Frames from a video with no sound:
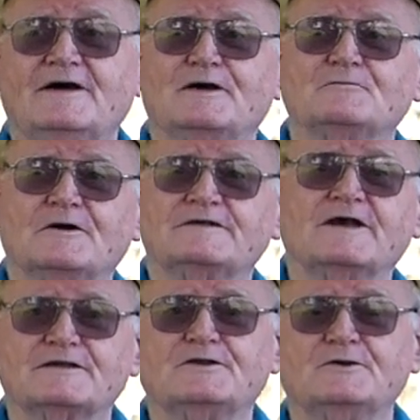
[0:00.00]
And what
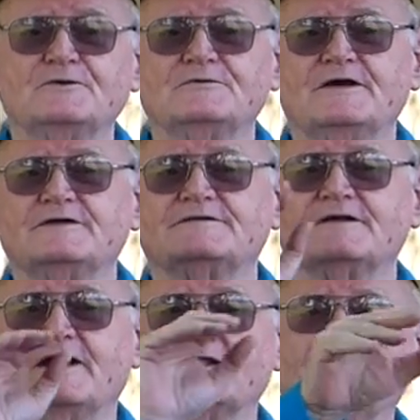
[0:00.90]
that do is
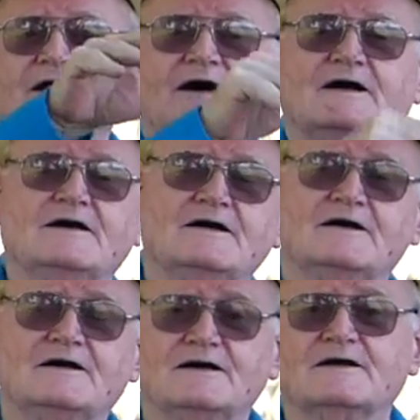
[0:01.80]
that
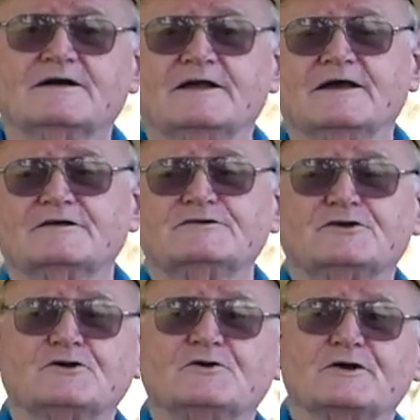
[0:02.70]
connects you
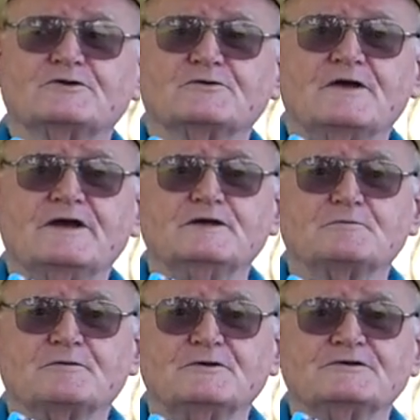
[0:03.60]
to a trained
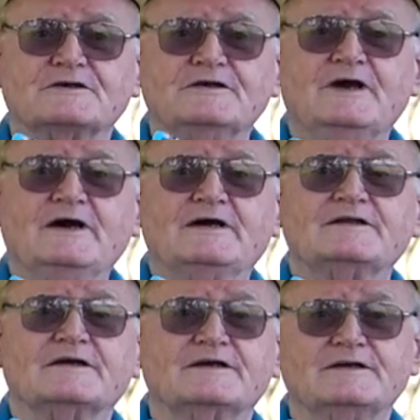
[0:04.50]
person
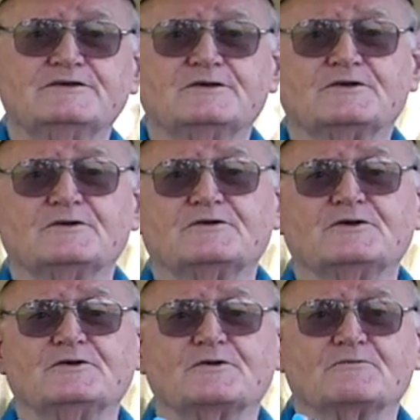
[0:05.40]
to get you
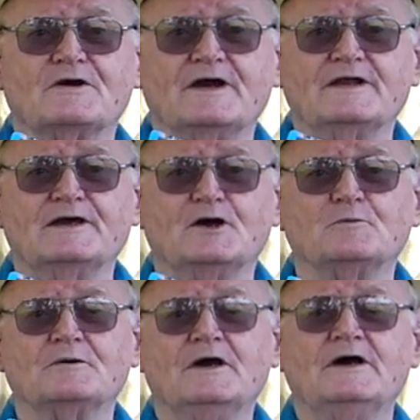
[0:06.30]
to the right
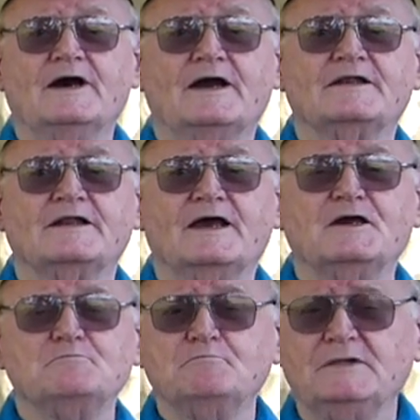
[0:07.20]
help, and
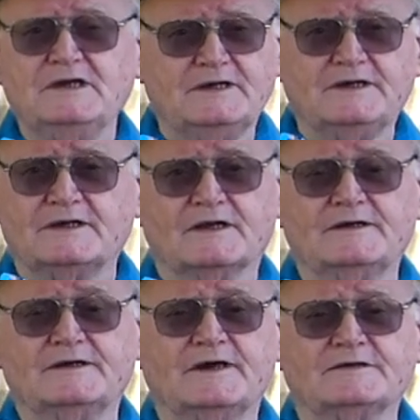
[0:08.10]

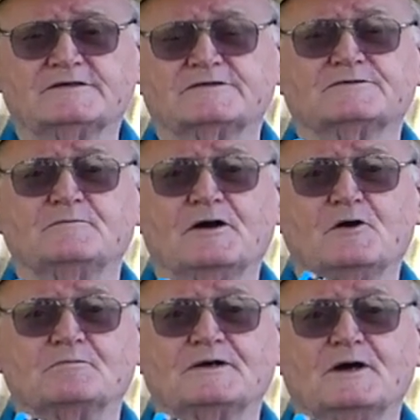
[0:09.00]
immediately get you some
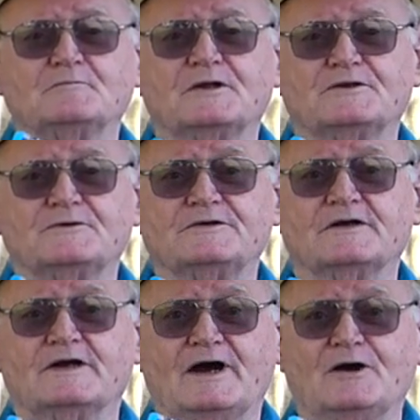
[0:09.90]
help coming to
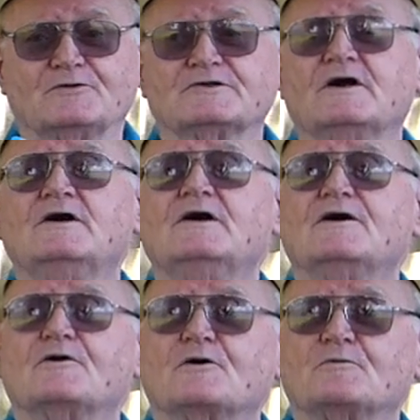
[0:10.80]
your house
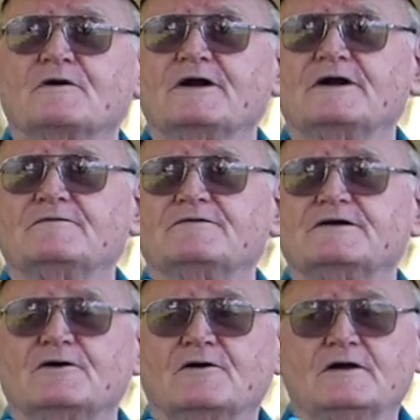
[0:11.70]
or wherever
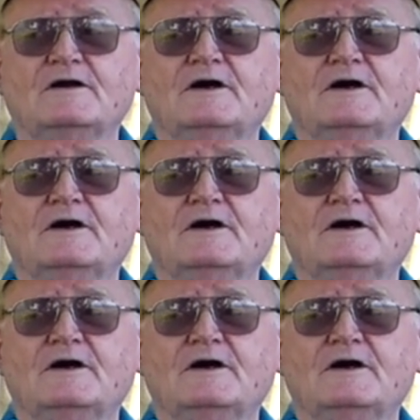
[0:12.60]
you are.